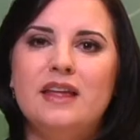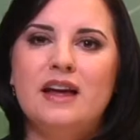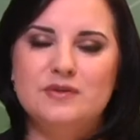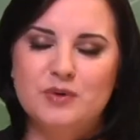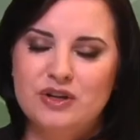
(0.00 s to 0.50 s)
and
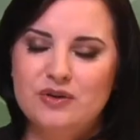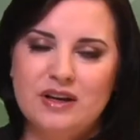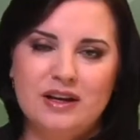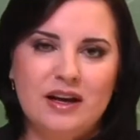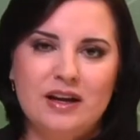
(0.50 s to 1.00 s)
that's where you
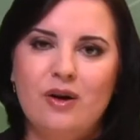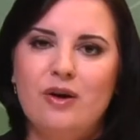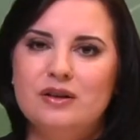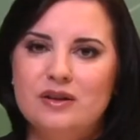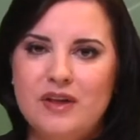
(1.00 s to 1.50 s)
can get
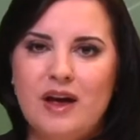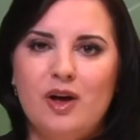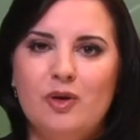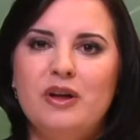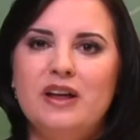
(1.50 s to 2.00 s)
all of the
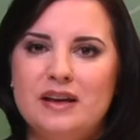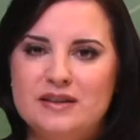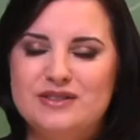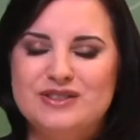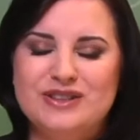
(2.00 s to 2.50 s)
help and
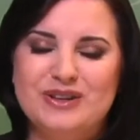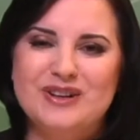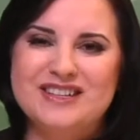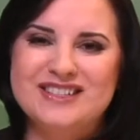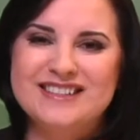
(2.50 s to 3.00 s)
answers to your
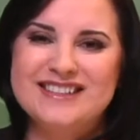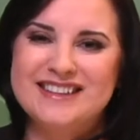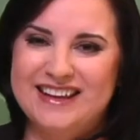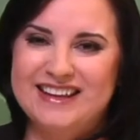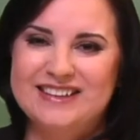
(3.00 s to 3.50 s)
questions.
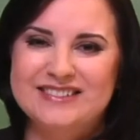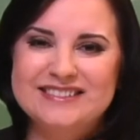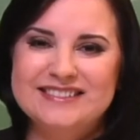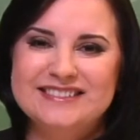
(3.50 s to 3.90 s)
Thank you.